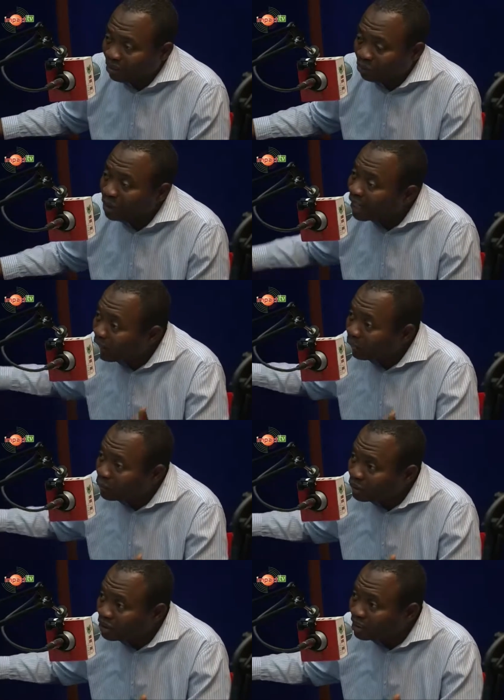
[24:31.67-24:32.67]
We can
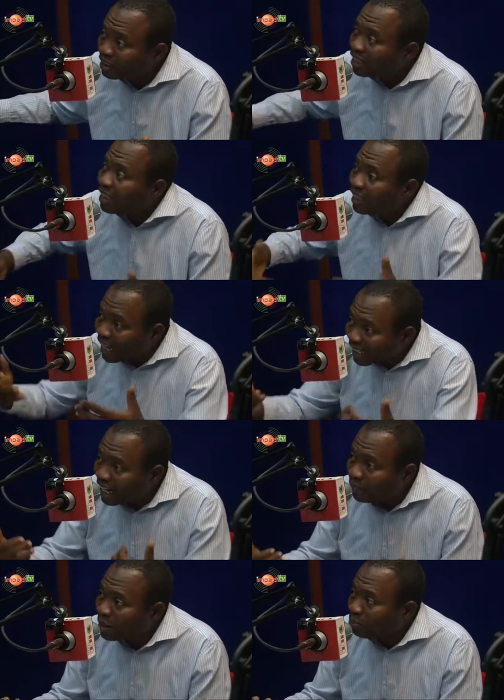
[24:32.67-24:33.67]
produce it. Let
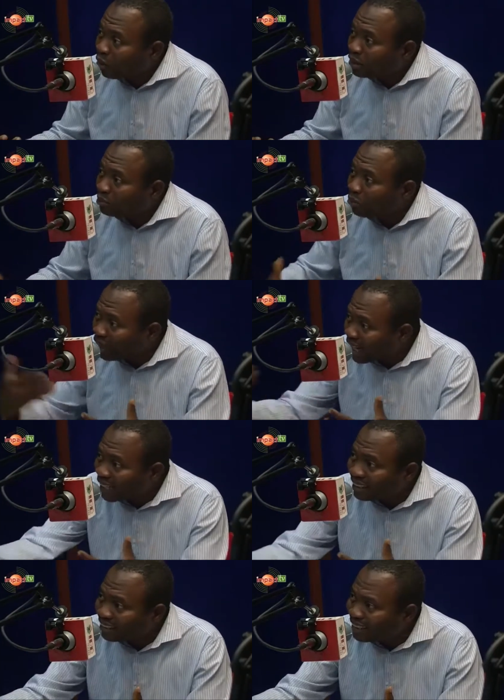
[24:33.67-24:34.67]
them import it, but
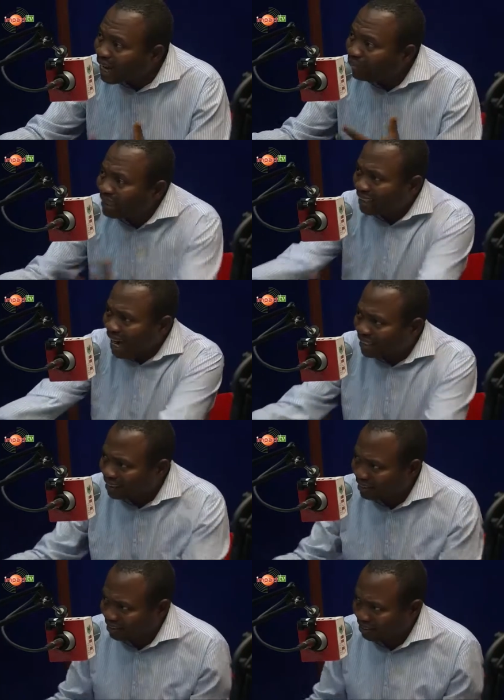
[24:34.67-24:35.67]
let there be tax